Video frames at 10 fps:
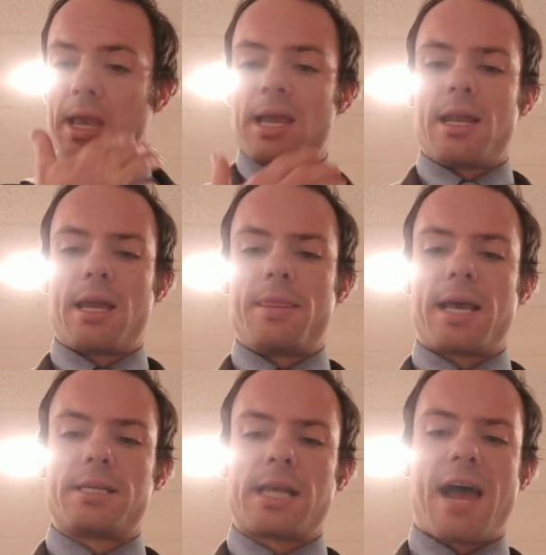And
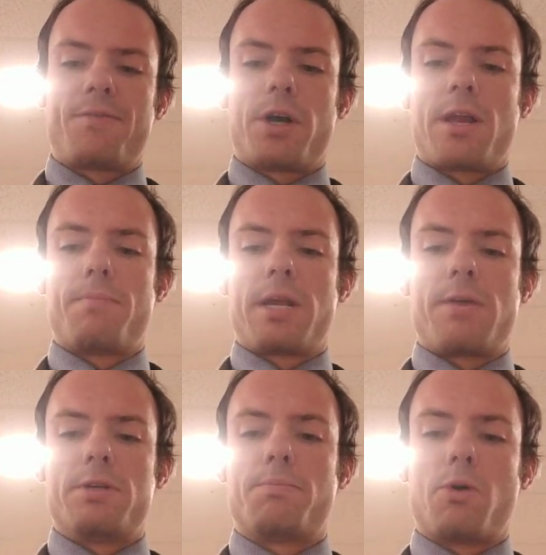that's after him, but
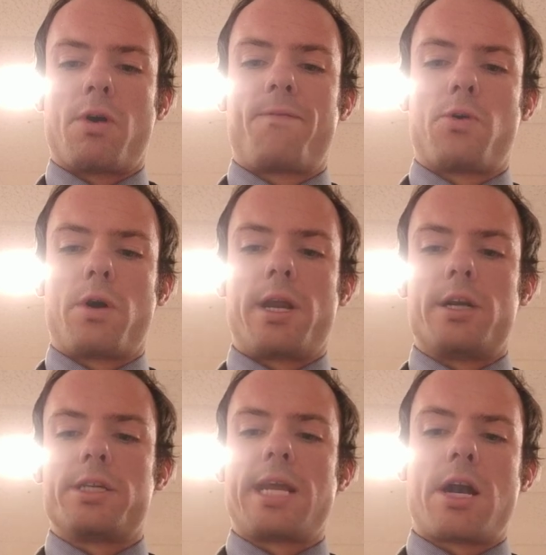he was born 4
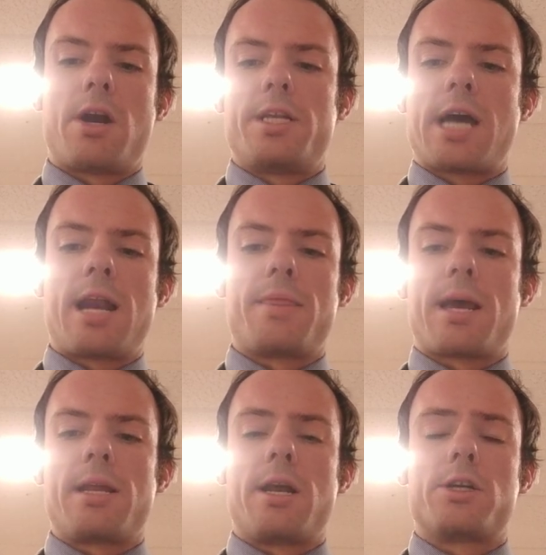years, and Herod died in
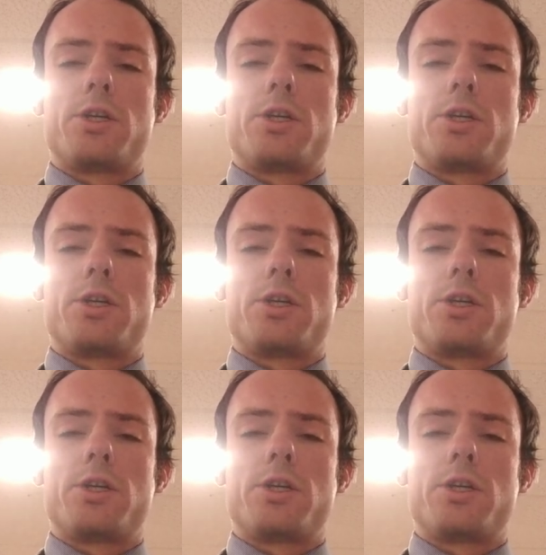that year.